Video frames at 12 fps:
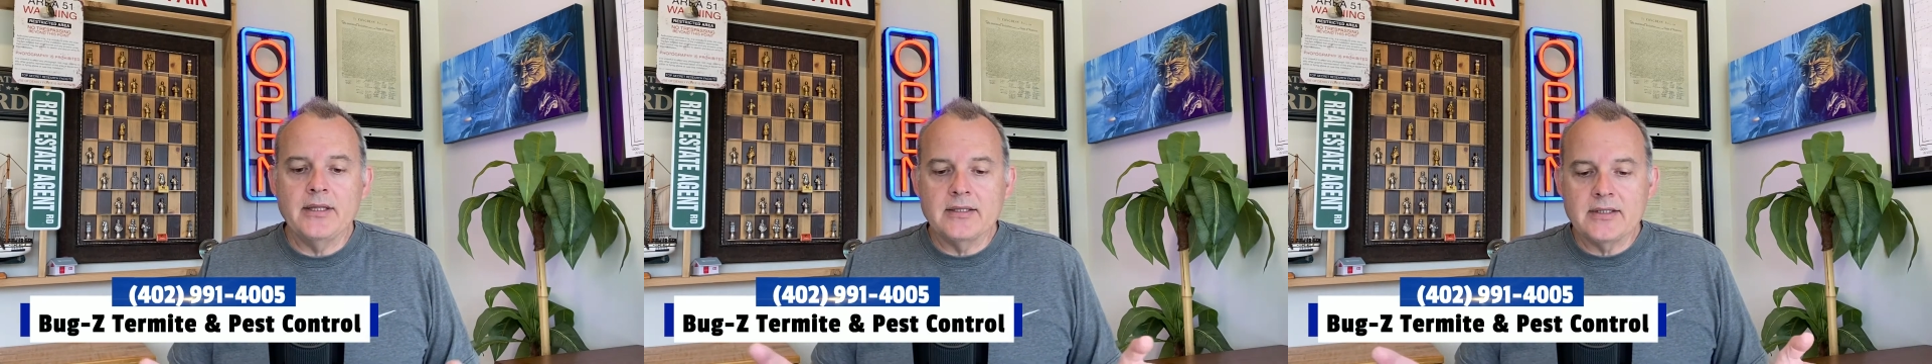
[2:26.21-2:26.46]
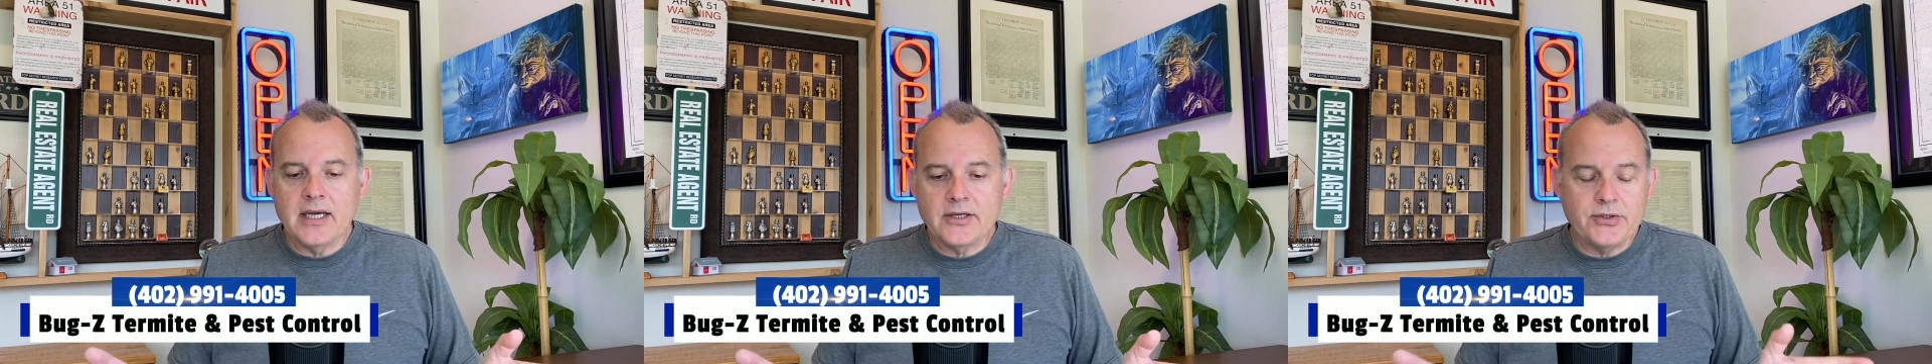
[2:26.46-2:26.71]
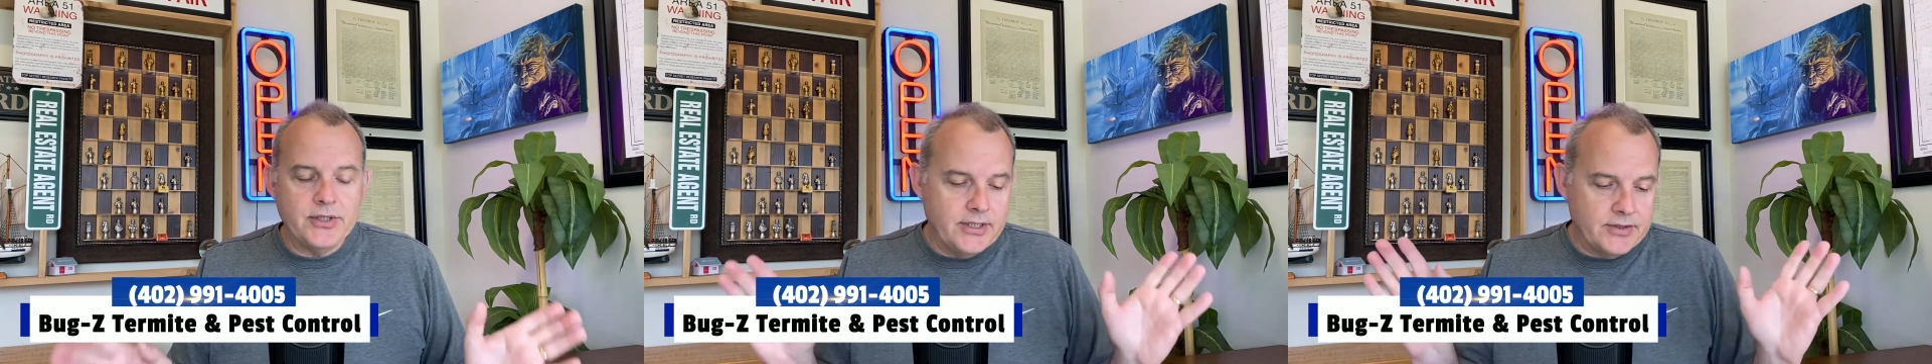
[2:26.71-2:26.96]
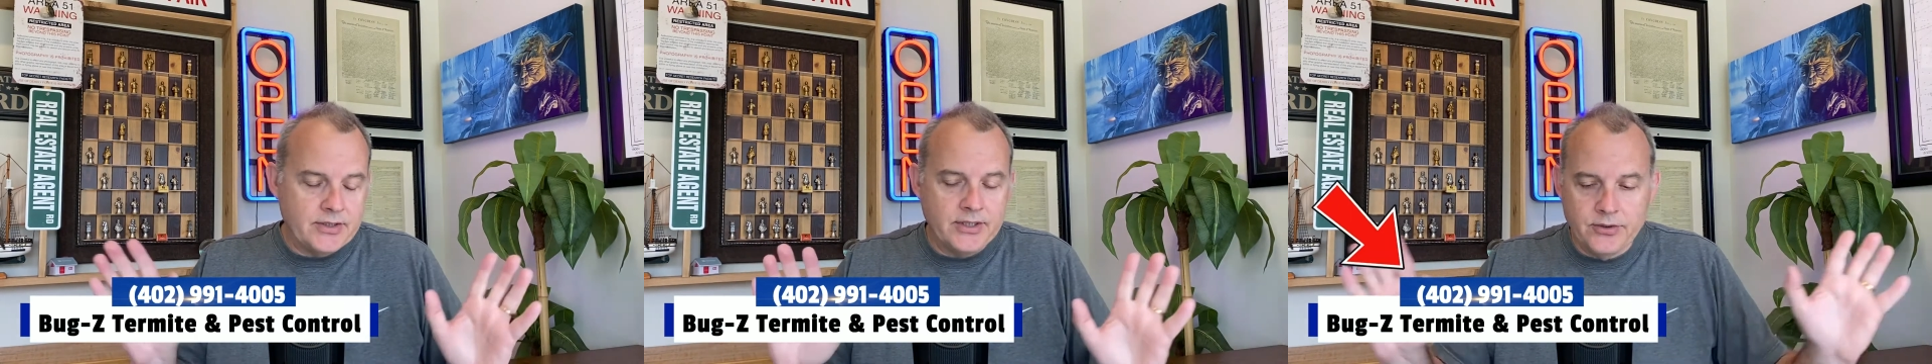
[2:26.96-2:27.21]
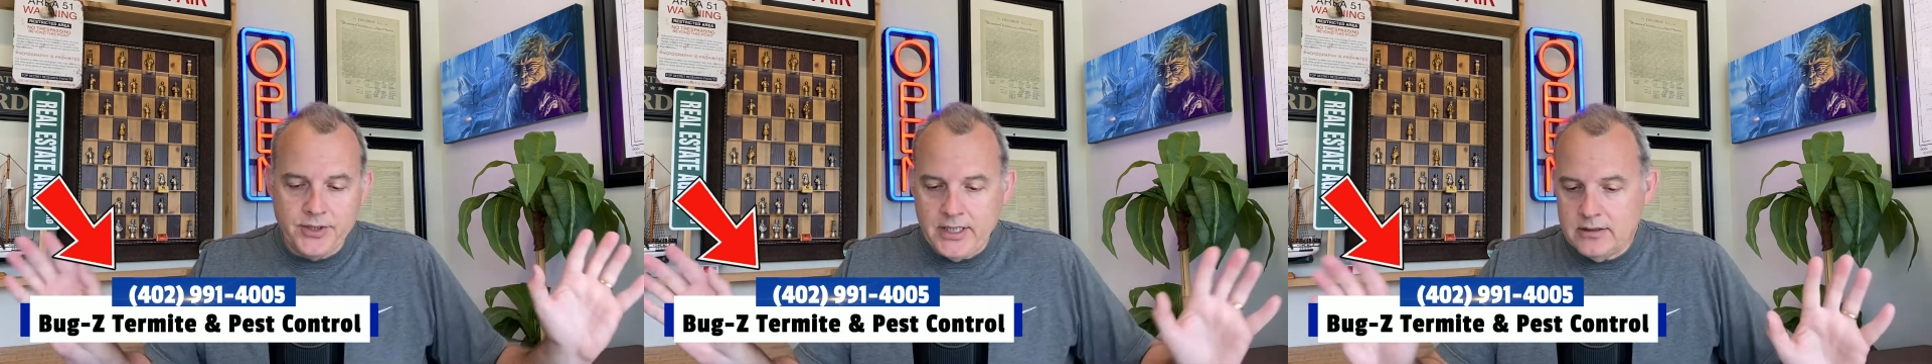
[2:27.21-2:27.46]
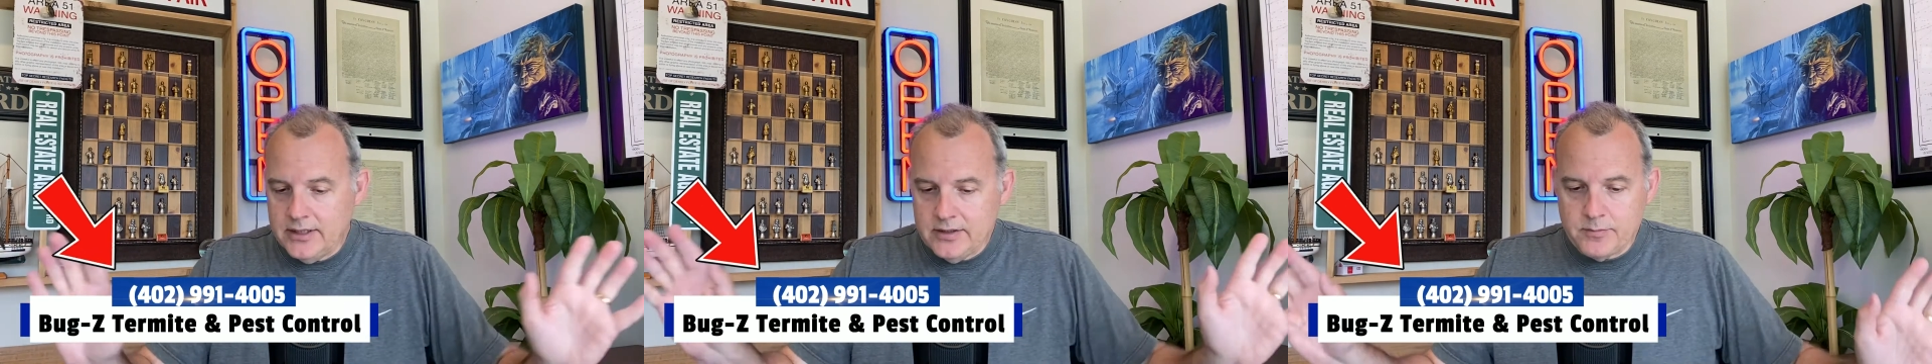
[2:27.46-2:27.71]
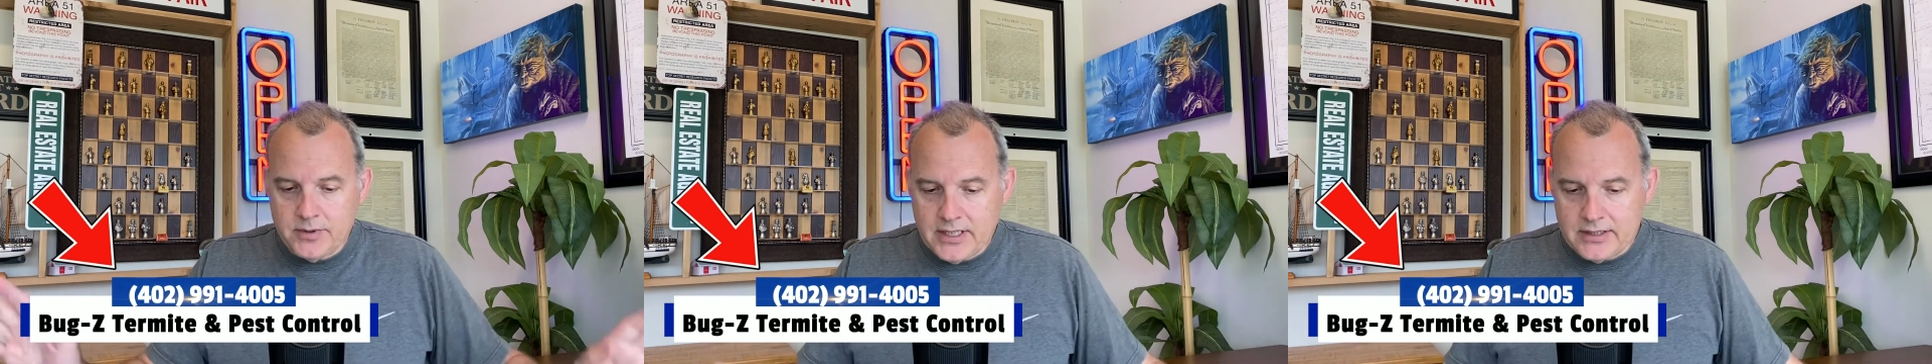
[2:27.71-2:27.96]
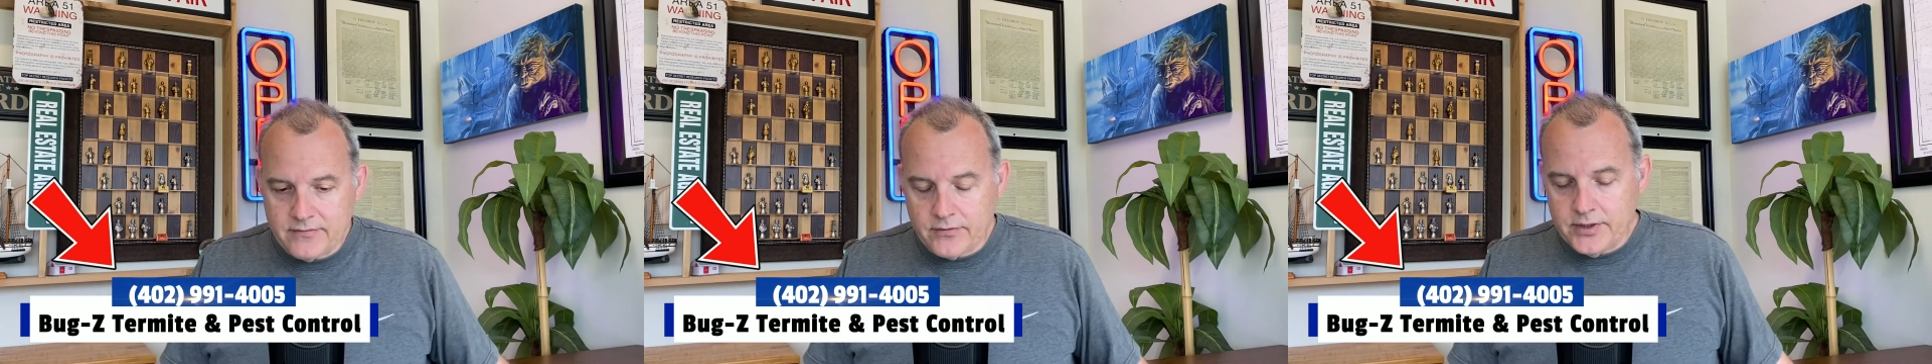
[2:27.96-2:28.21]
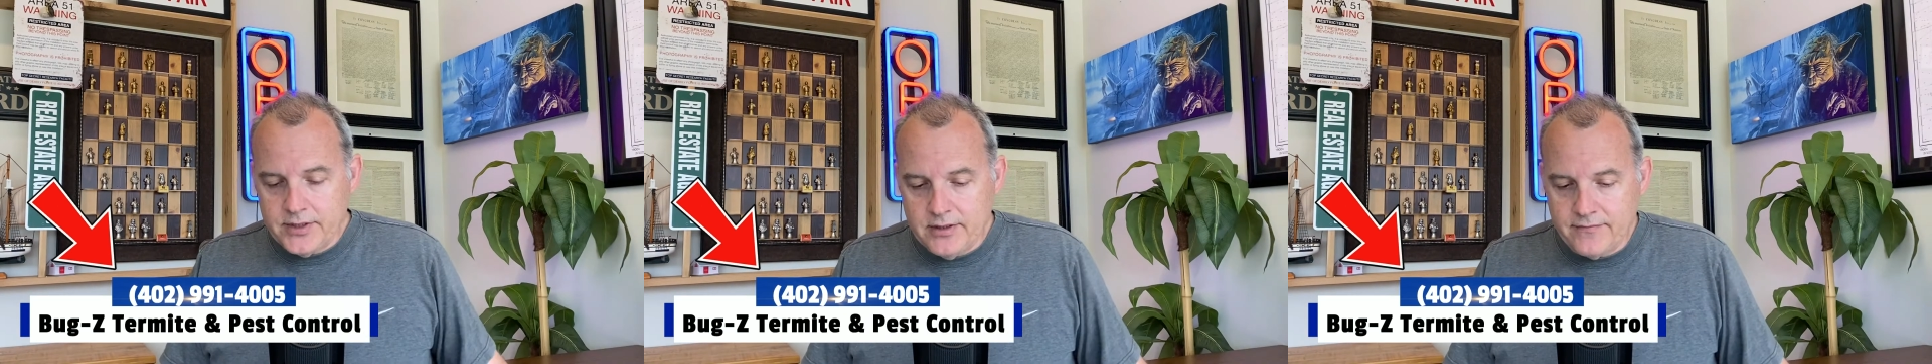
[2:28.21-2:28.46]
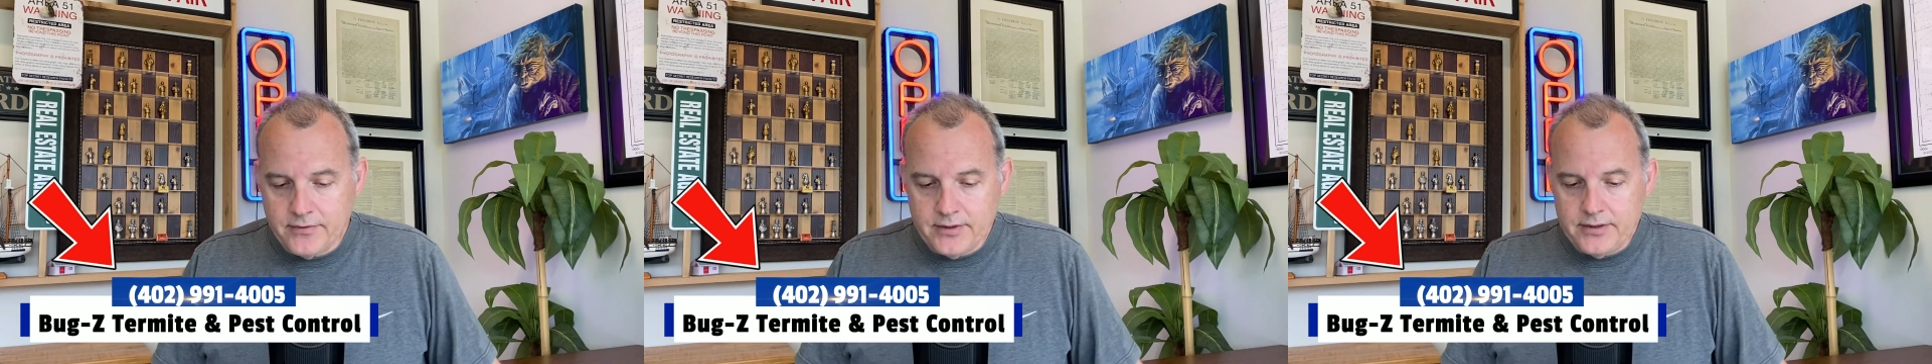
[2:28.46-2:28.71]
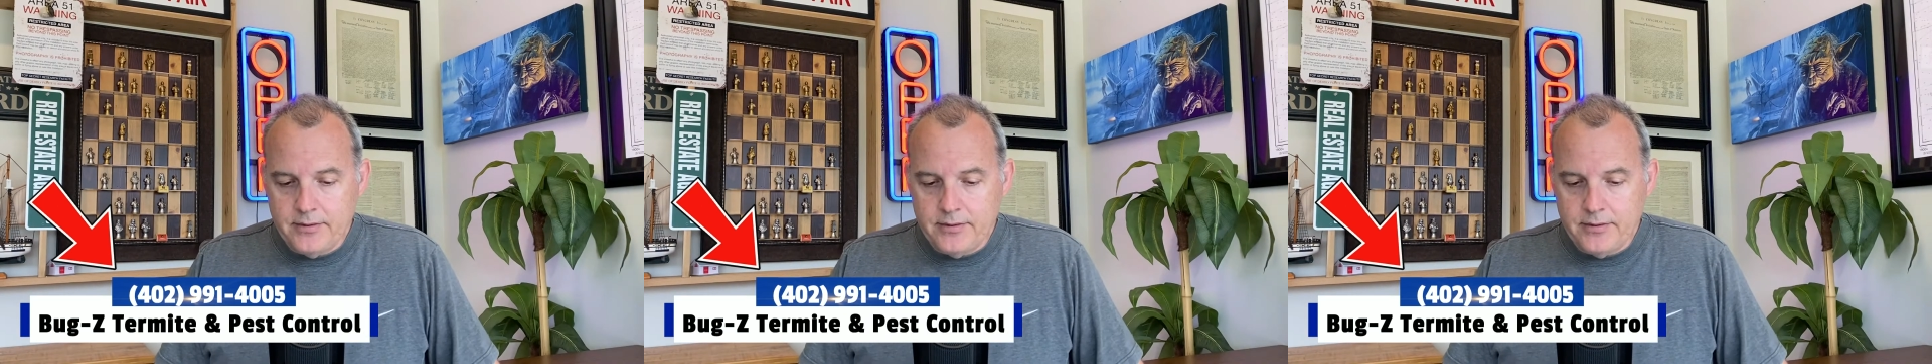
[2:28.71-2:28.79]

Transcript: that's actually a single net lease, but that's for a different